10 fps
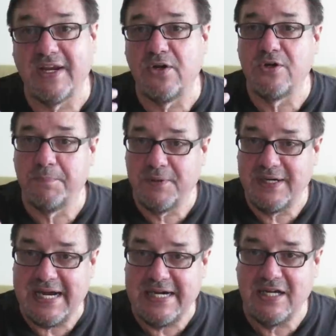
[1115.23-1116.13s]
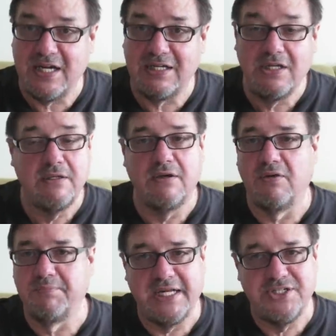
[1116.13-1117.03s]
If I go to Pereira,
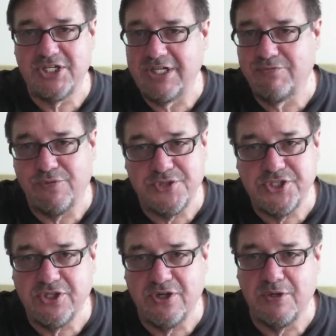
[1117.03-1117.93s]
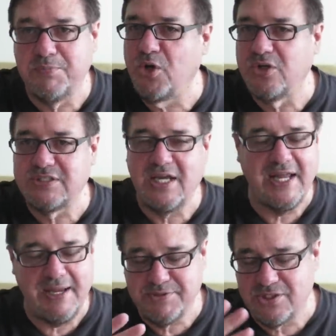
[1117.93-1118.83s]
oh, Medellin for sure,
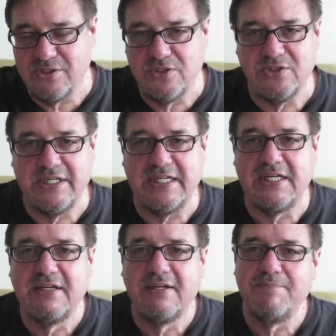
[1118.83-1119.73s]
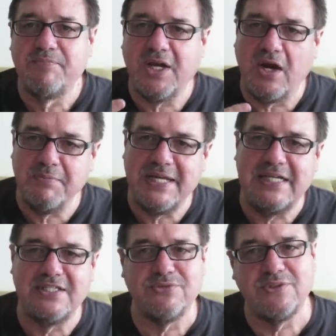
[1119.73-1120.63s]
Bogota, absolutely.
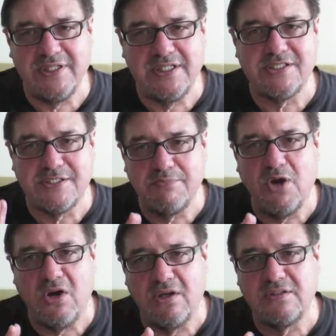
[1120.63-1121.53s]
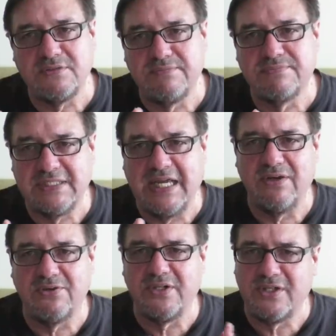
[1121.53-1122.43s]
Armenia is really a small
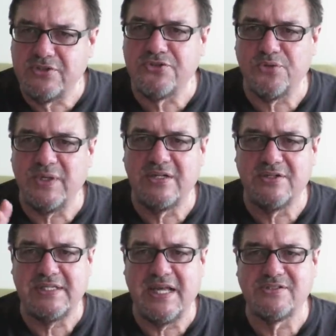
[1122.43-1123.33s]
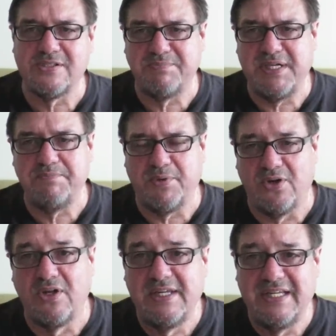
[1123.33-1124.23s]
town, under 300,000
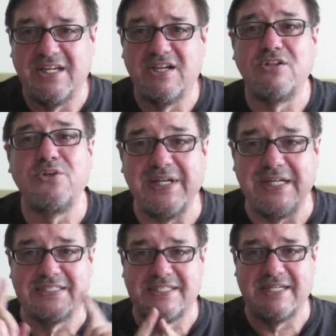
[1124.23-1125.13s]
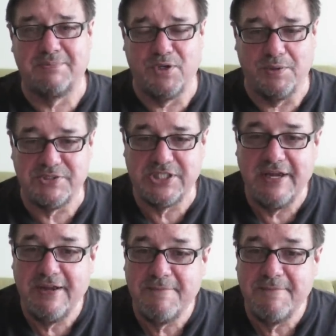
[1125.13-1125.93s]
people, including its suburbs.